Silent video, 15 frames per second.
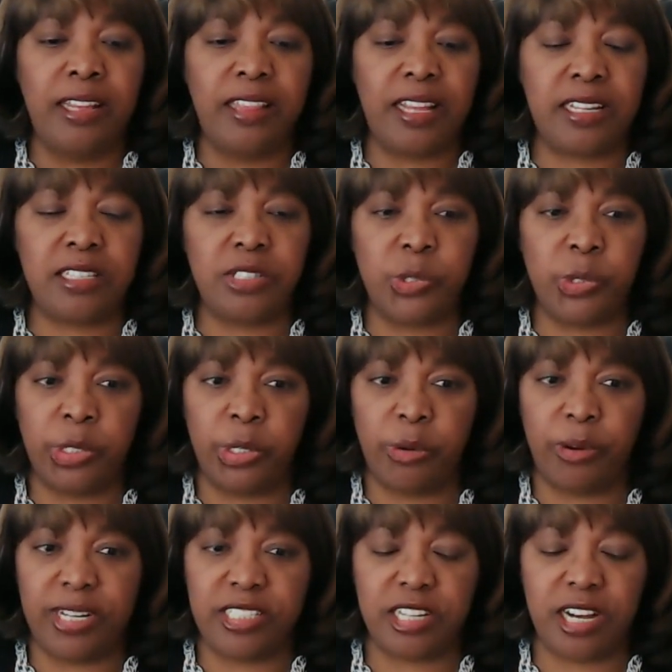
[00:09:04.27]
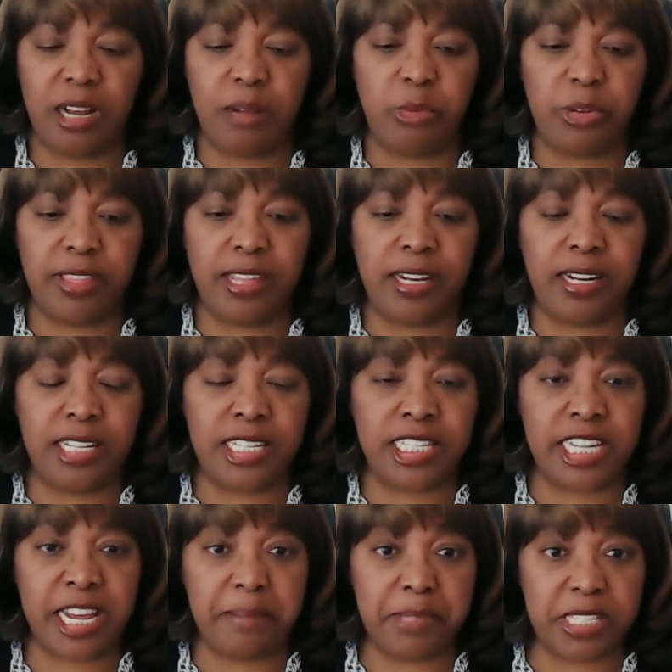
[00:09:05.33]
that's doing a great job with it is
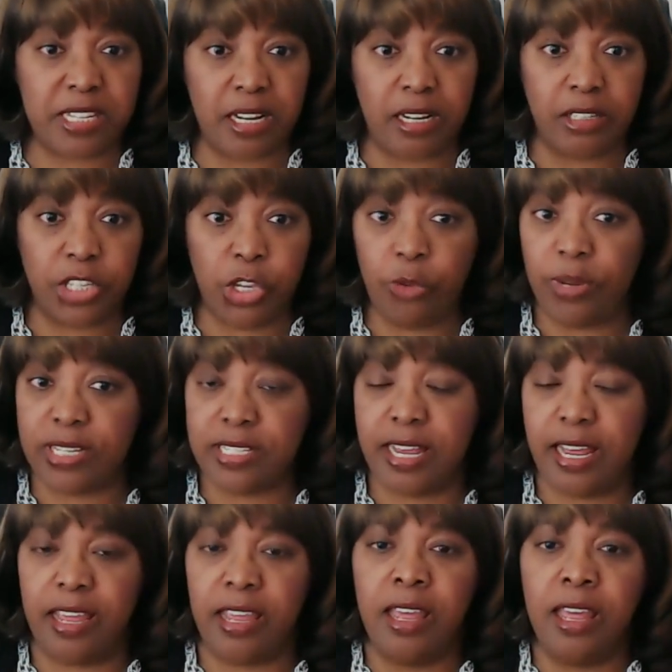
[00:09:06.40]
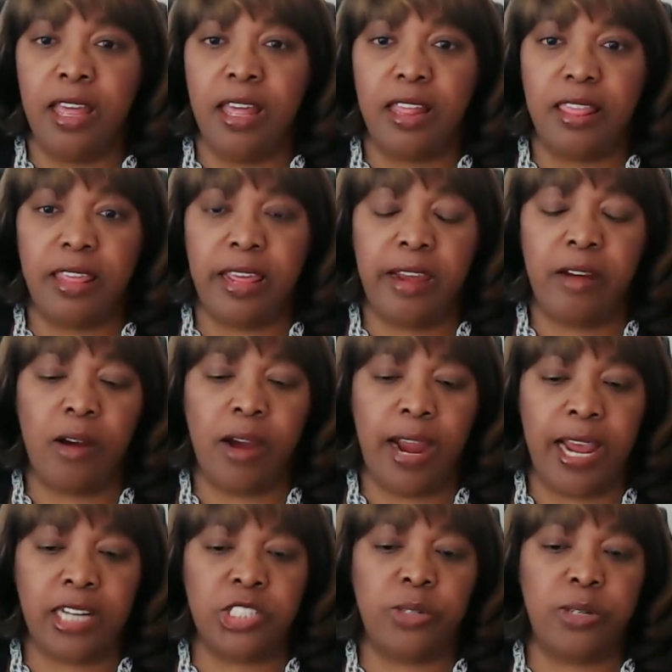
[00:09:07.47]
Samsung U S A. They are
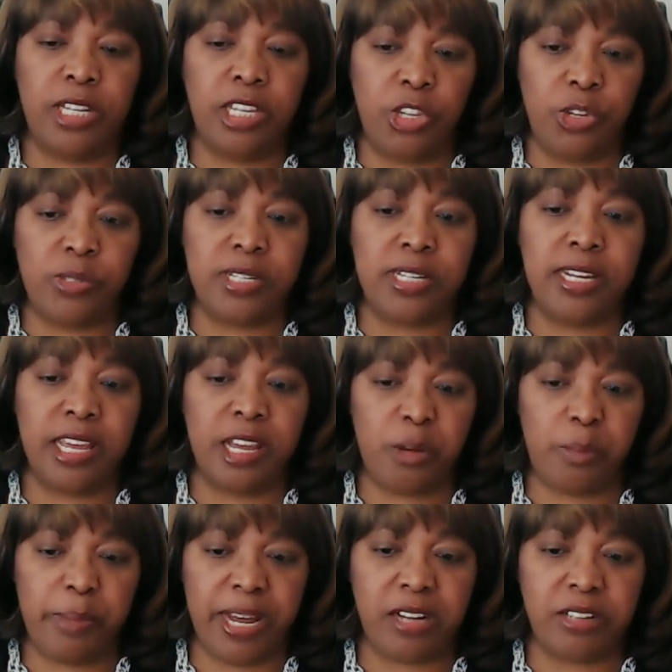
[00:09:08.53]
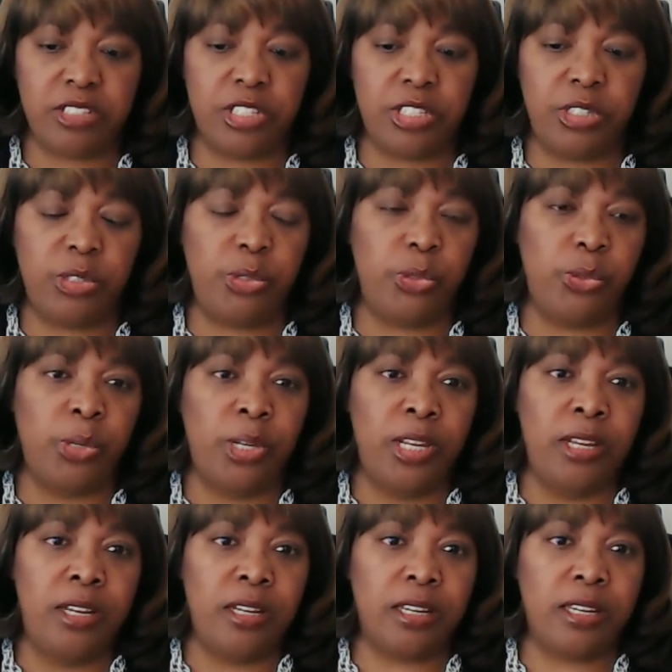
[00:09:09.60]
actually using Helpouts to
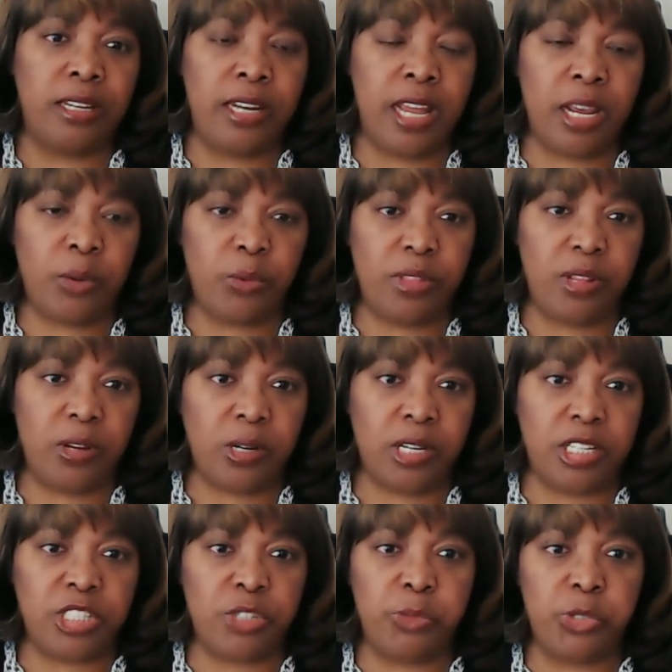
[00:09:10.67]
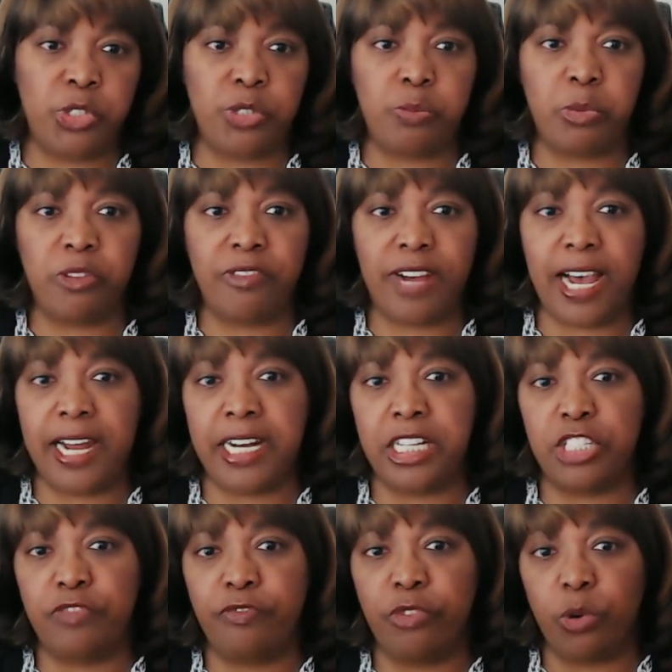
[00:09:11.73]
connect with their customers, providing
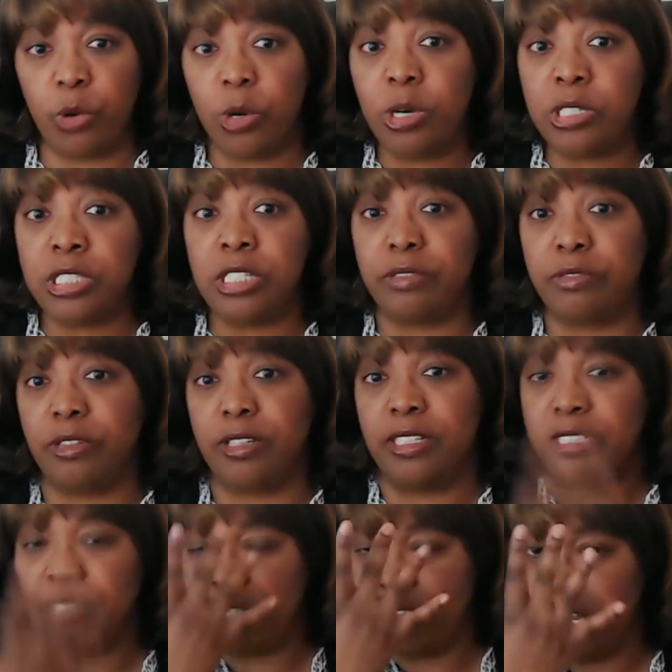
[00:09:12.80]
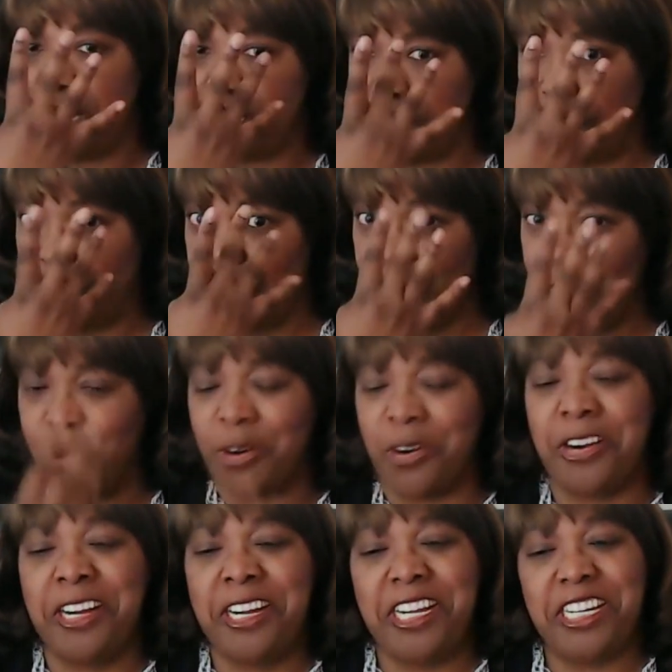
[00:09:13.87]
four different, yes, four
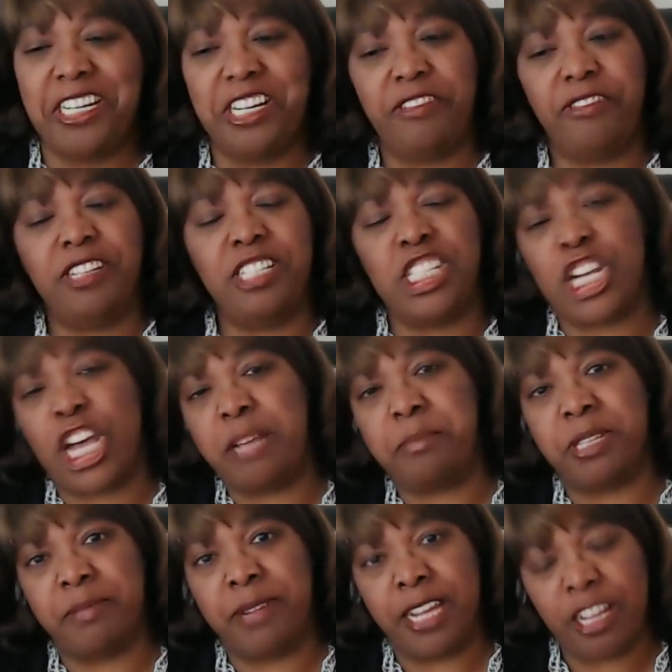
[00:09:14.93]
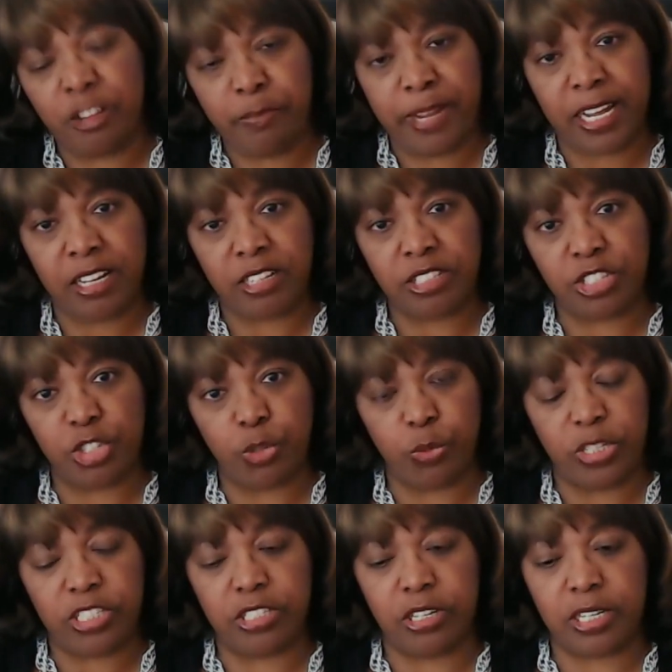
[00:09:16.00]
different types of Helpouts to
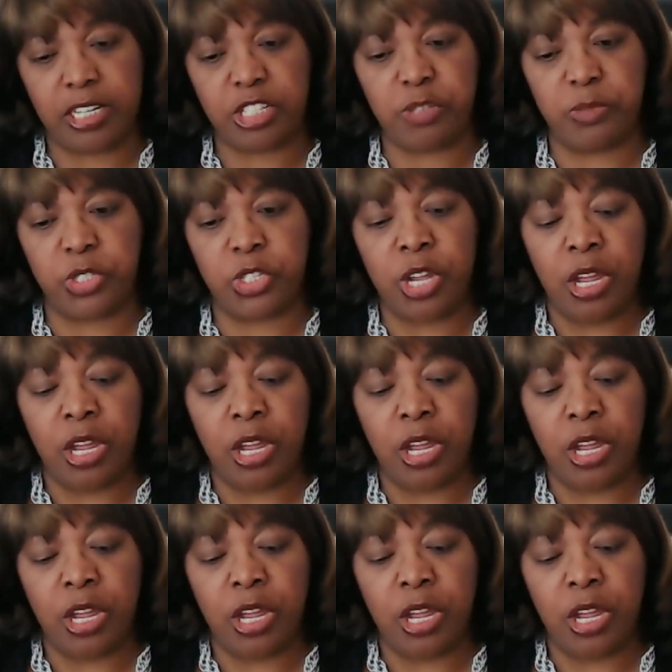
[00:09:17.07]
reach their customers.